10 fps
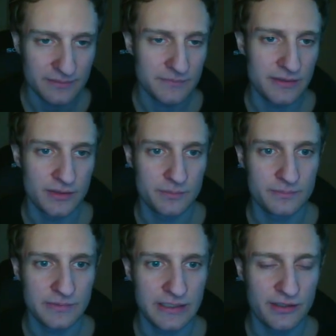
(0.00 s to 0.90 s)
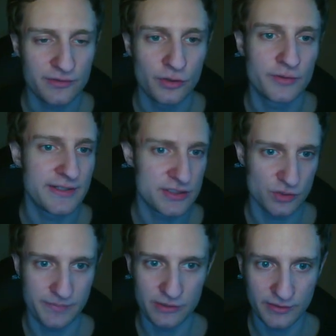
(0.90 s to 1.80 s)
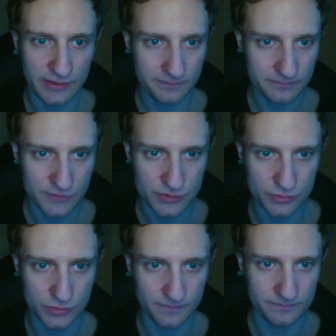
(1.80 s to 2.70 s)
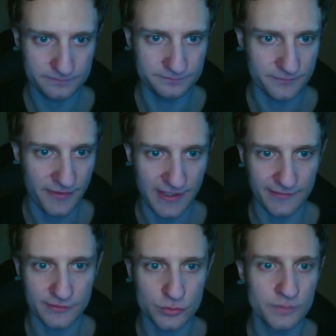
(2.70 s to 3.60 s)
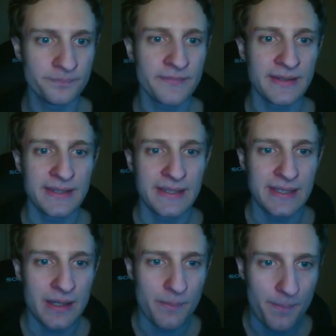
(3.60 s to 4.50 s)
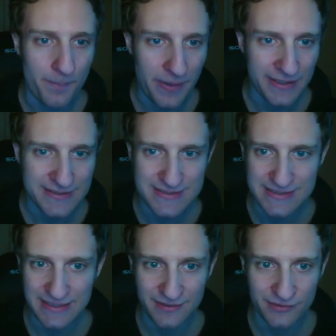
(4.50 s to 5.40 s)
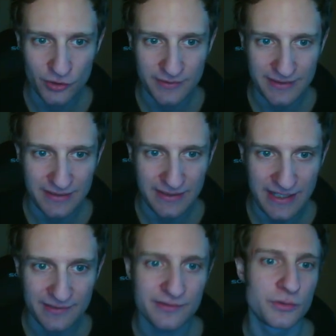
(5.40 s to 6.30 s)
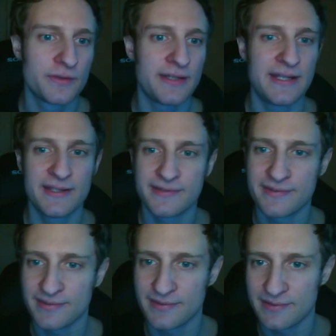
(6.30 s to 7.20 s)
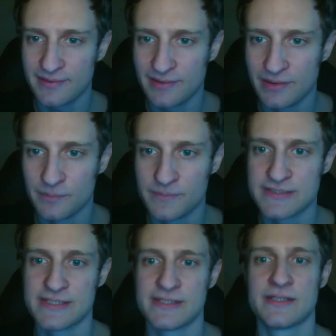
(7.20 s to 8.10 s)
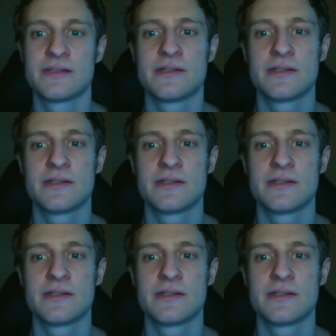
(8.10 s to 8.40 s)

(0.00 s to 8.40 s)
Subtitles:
it is already superior to the other two, but it is not as good as the